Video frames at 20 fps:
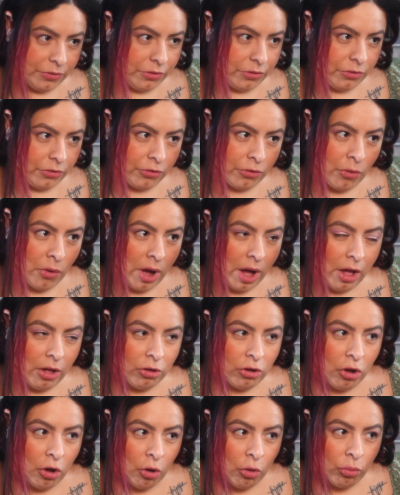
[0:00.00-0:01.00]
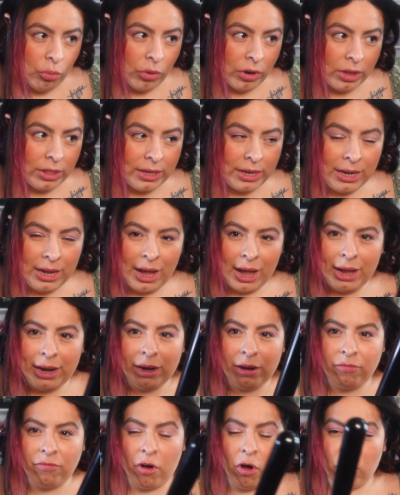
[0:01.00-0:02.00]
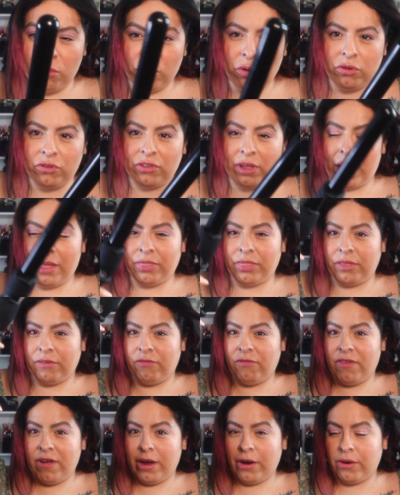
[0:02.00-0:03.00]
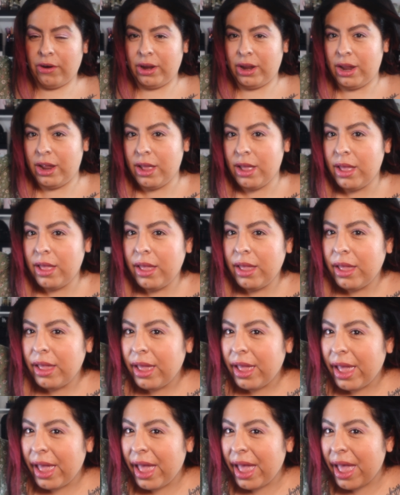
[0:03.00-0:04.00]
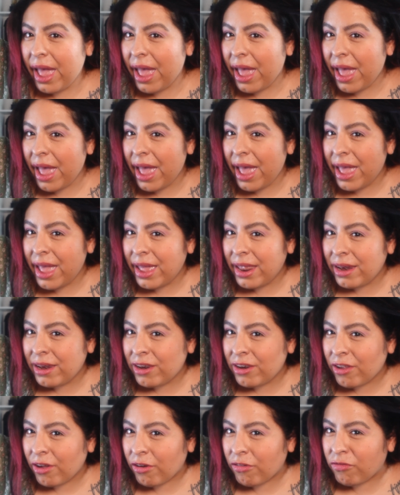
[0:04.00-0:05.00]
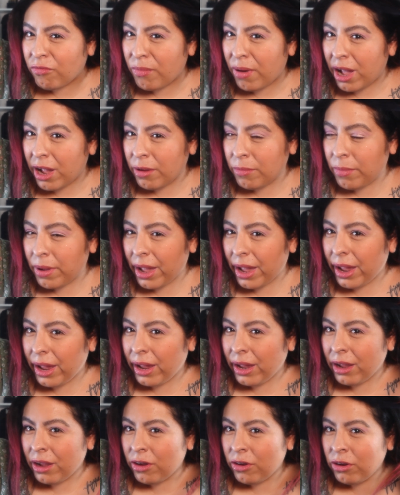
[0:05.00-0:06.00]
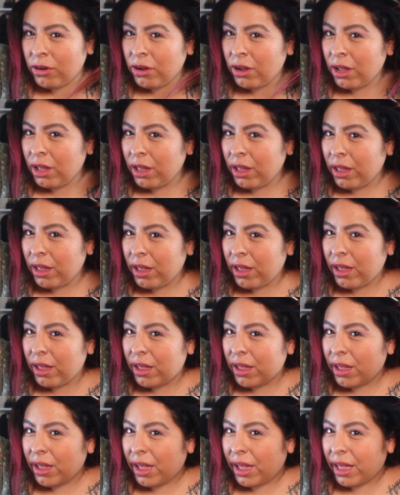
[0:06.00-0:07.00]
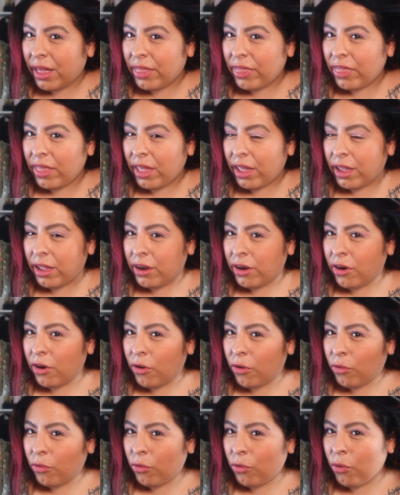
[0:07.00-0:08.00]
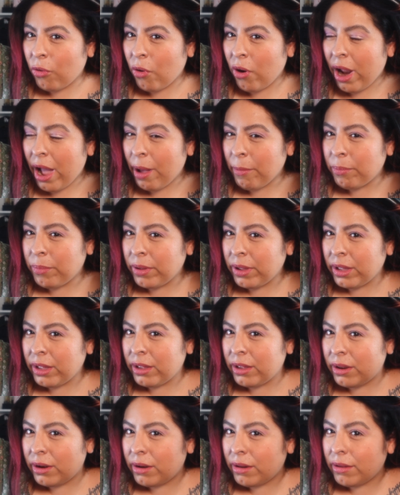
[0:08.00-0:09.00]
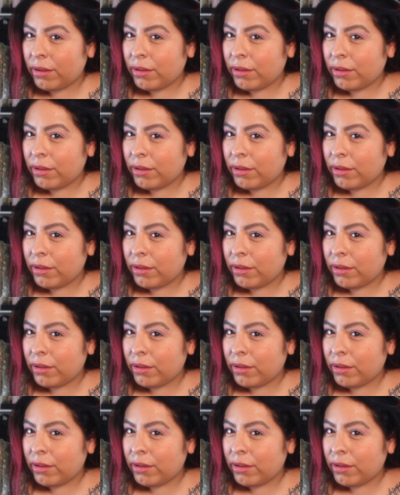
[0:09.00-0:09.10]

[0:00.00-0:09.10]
So I'll go really kind of almost at the very end of my bang and then wrap it